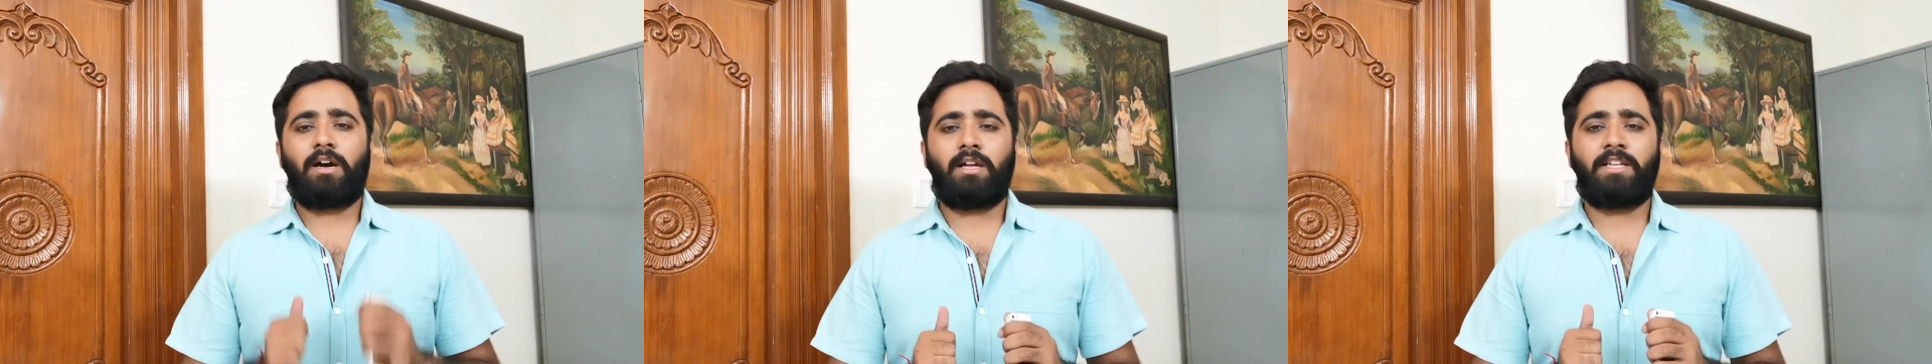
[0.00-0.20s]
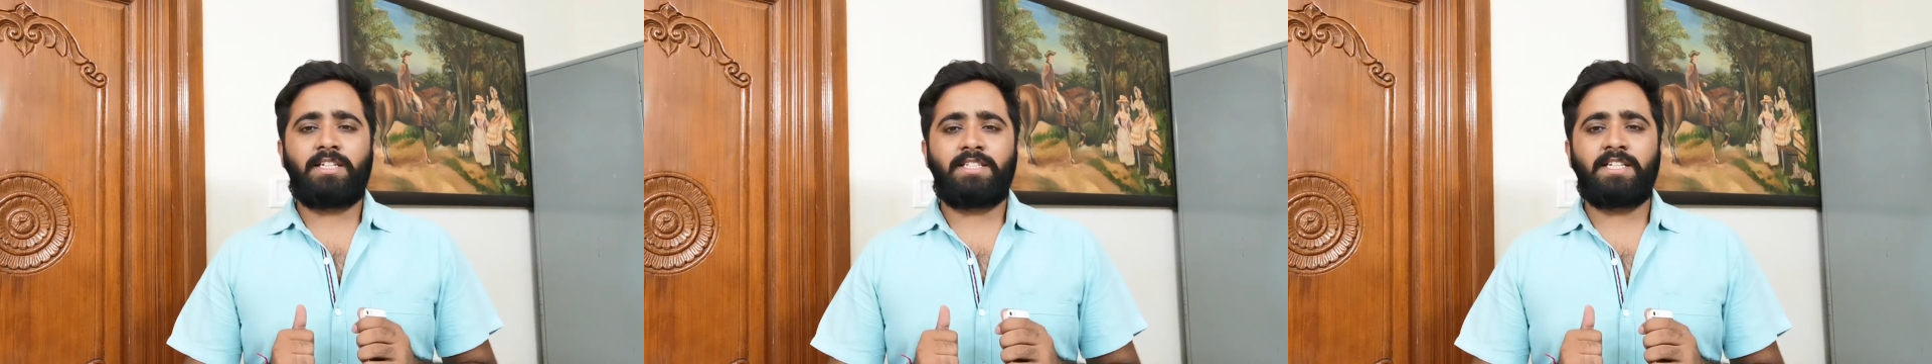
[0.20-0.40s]

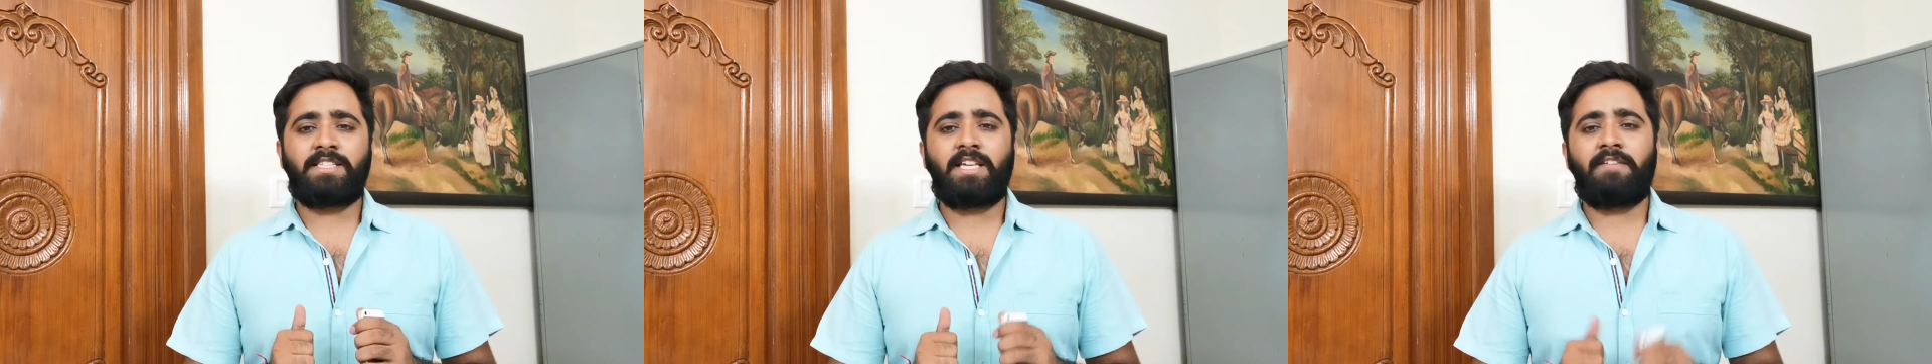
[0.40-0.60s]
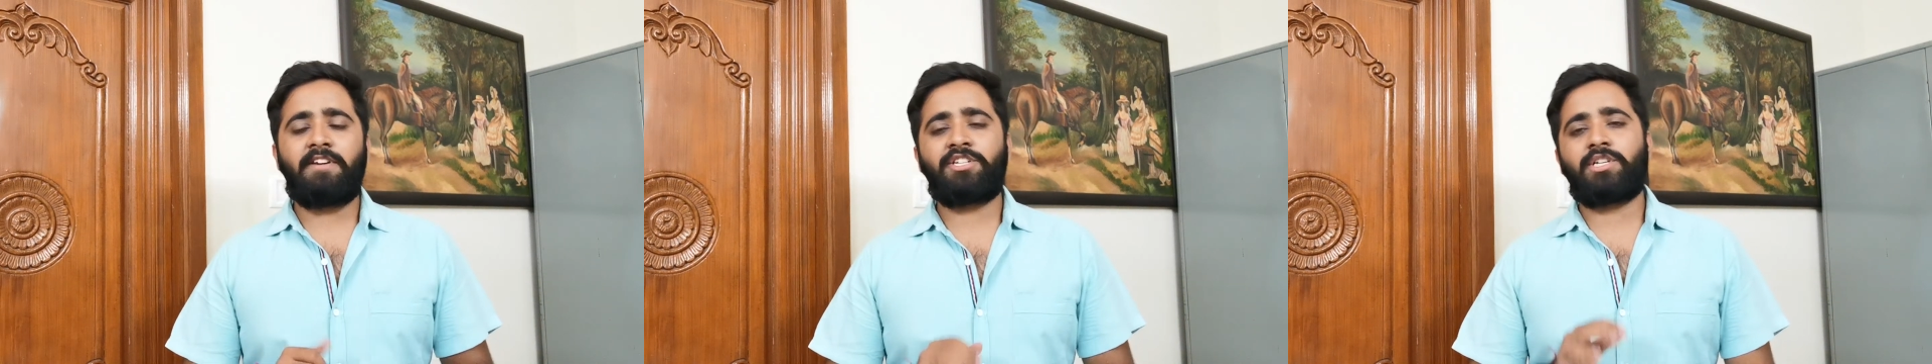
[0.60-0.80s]
This is
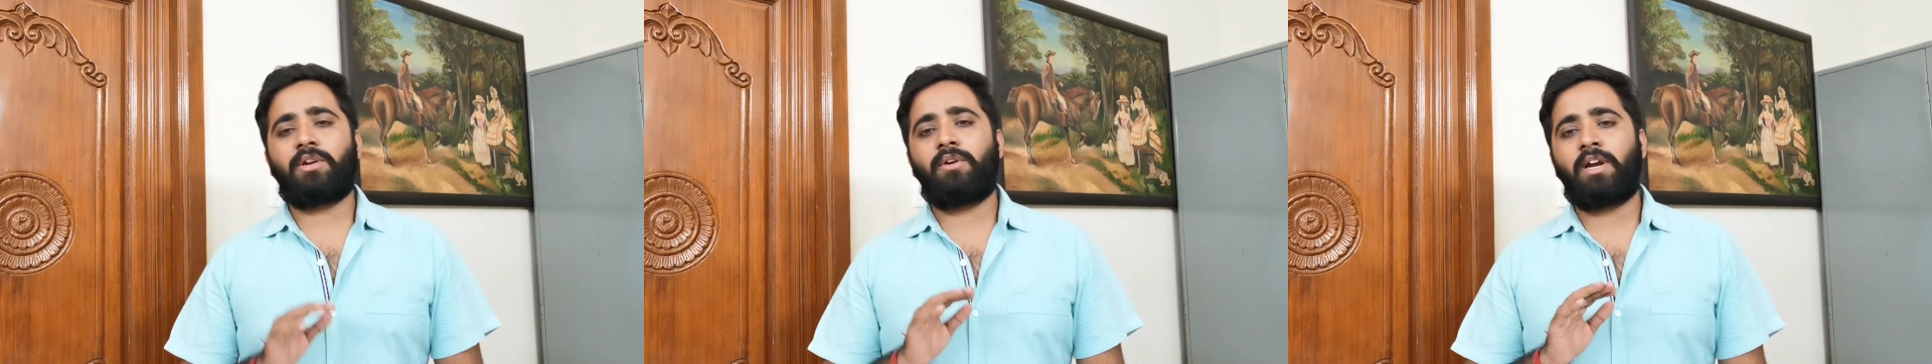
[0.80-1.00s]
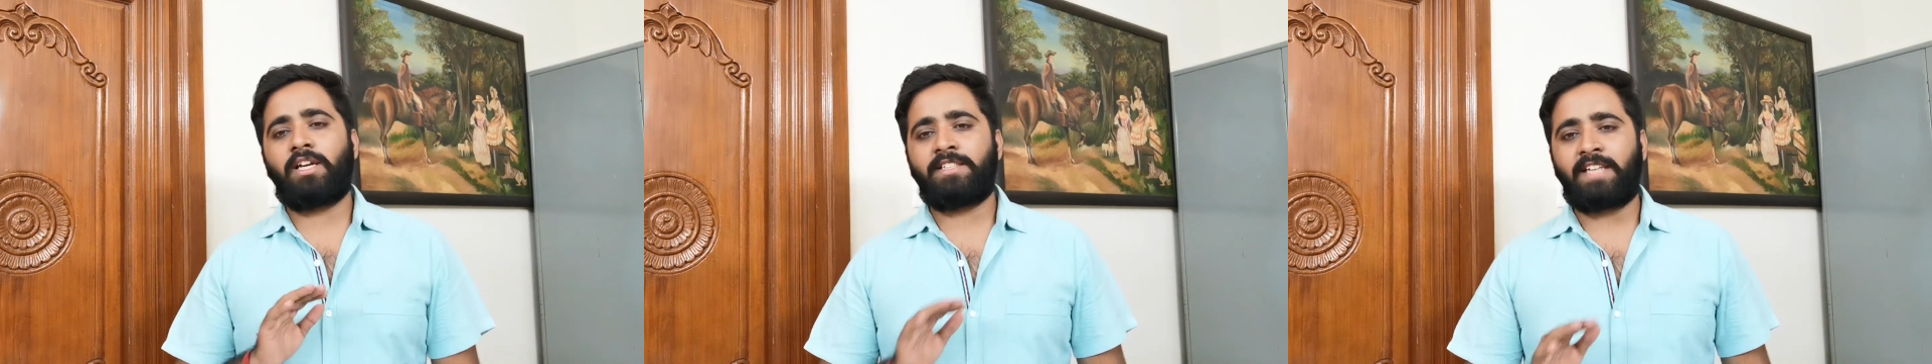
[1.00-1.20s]
Devesh
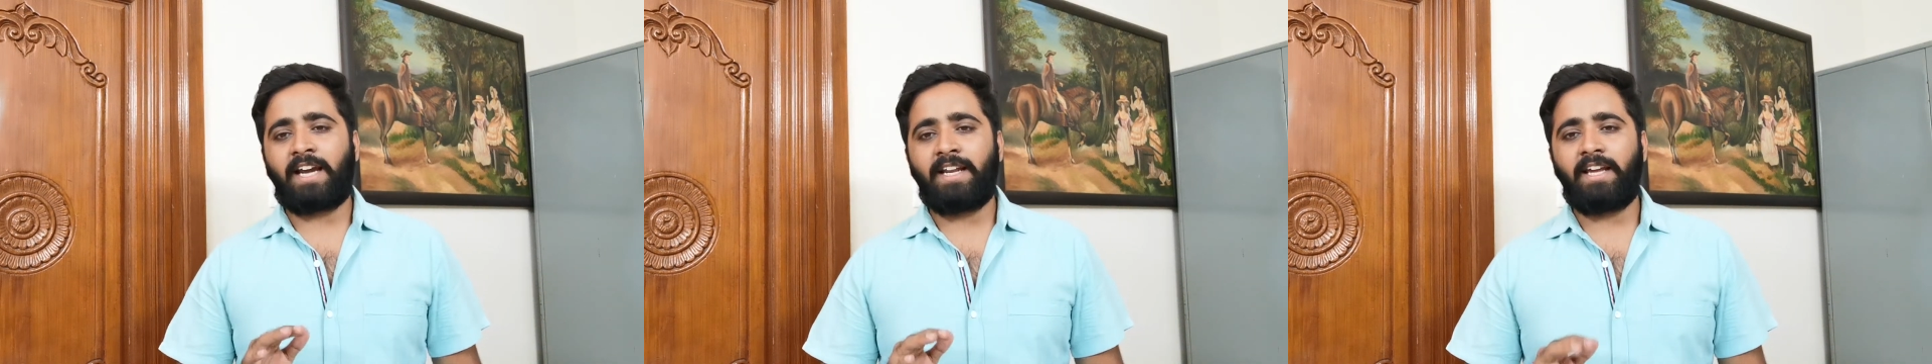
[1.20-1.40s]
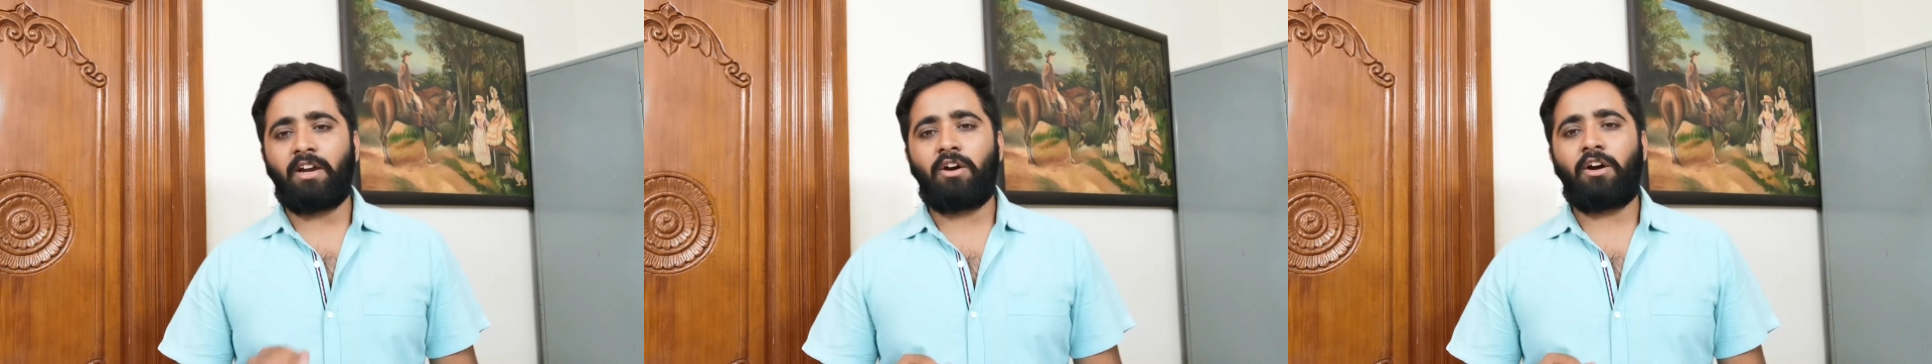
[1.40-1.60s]
Arora
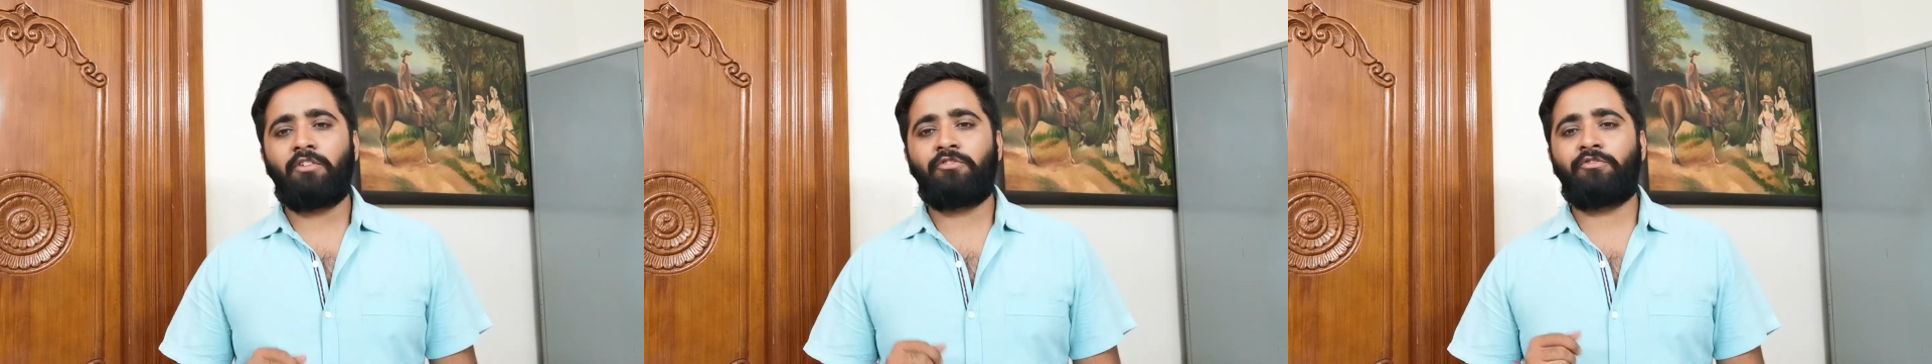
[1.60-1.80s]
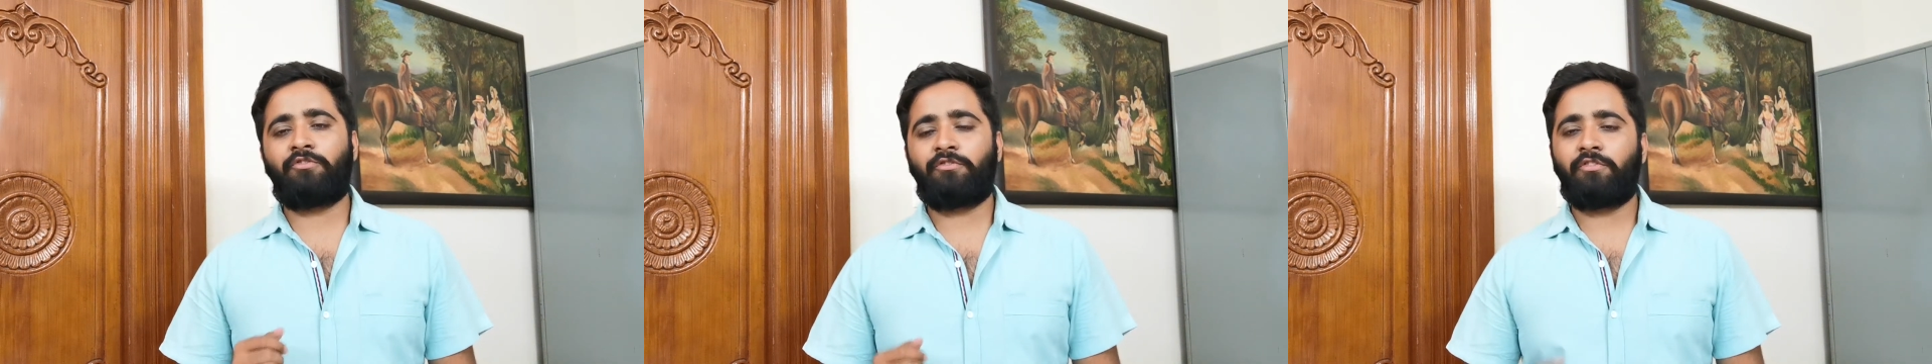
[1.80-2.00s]
signing
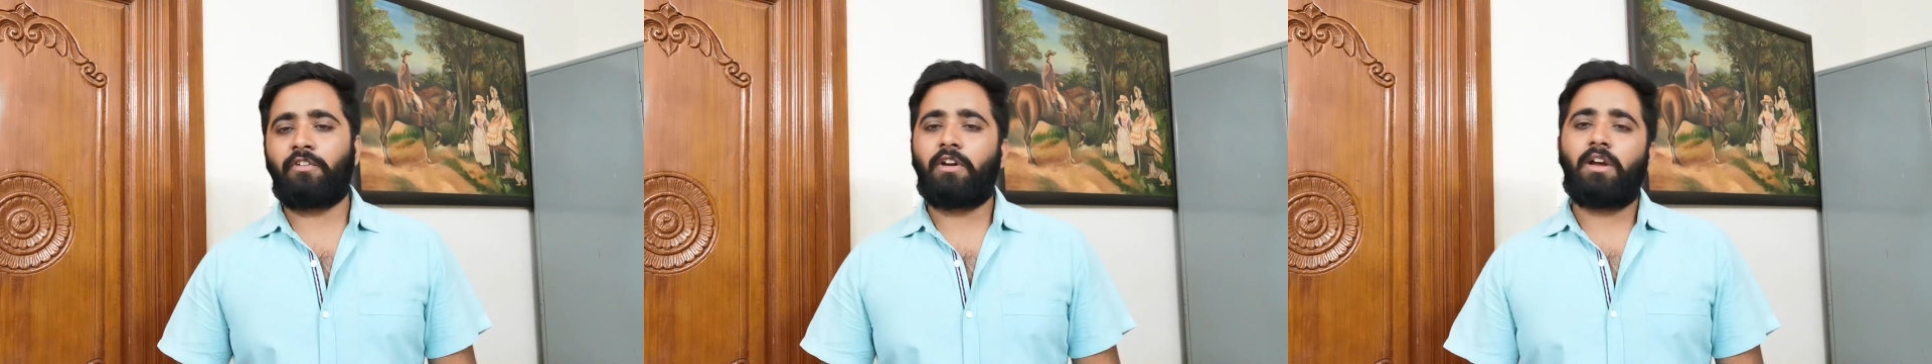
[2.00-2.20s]
off,